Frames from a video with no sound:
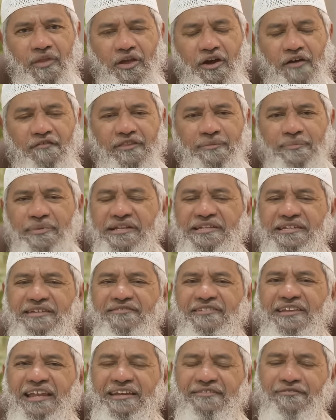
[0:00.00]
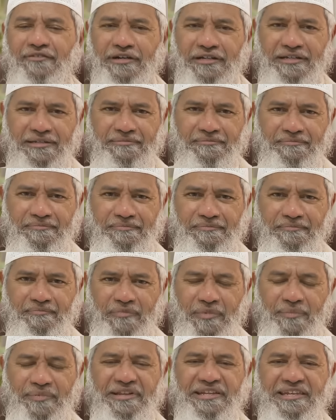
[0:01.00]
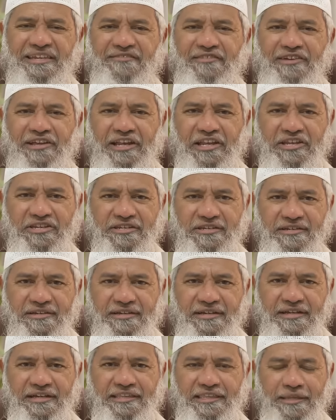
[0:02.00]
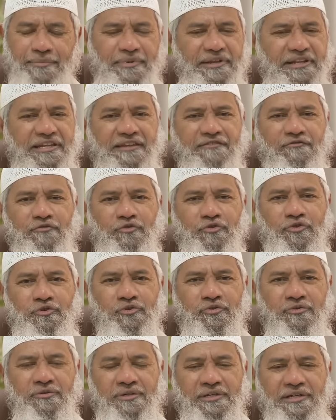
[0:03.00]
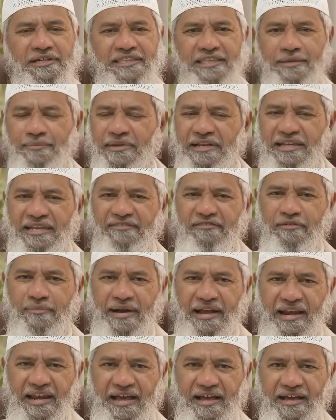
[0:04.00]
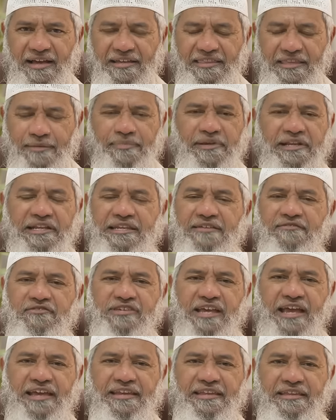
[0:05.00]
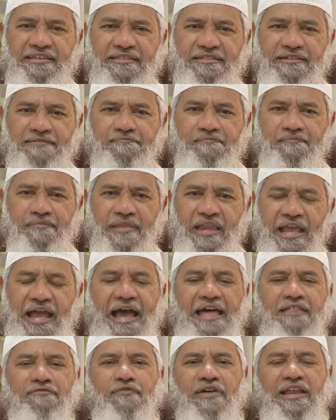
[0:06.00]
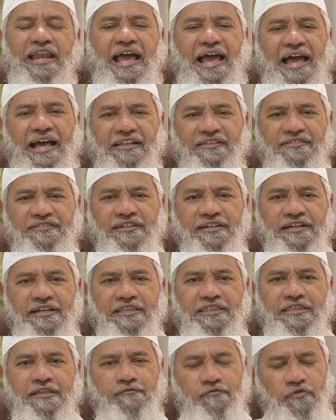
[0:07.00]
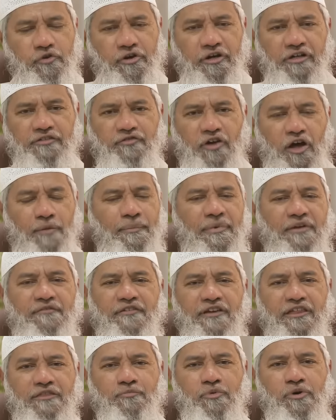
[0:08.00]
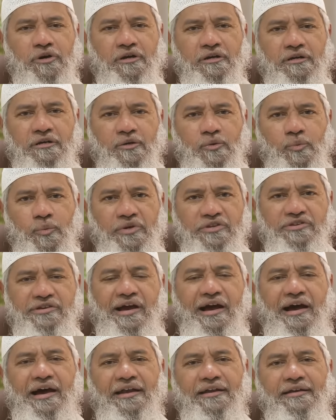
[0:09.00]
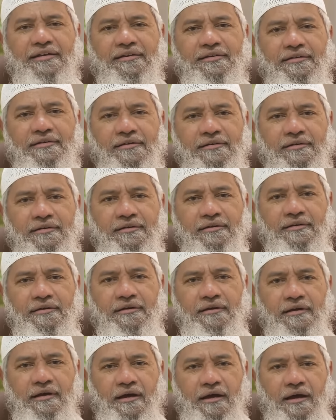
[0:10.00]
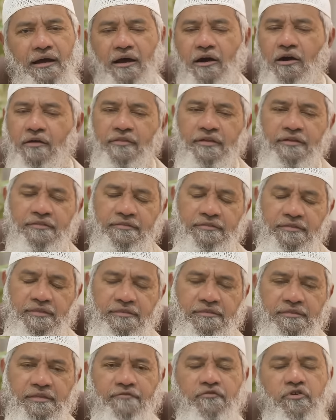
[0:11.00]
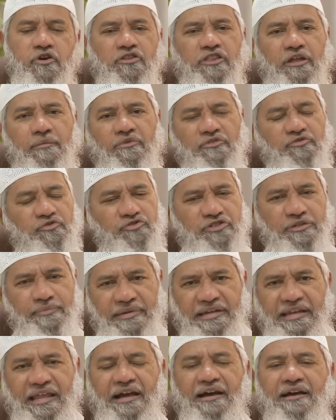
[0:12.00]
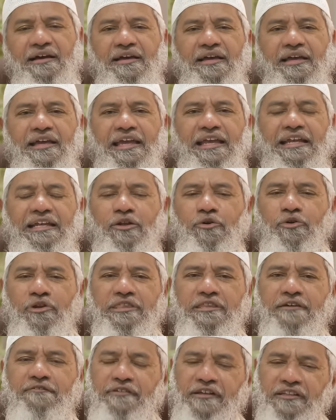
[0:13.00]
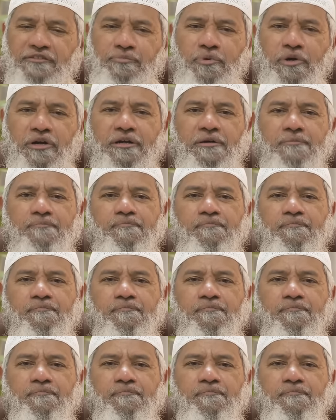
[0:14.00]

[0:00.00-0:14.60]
of the Peace TV network, the Peace TV English, the Peace TV Urdu, the Peace TV Bangla, the Peace TV Chinese, as well as the viewers on my Facebook, which are the viewers on my social media, including the Facebook,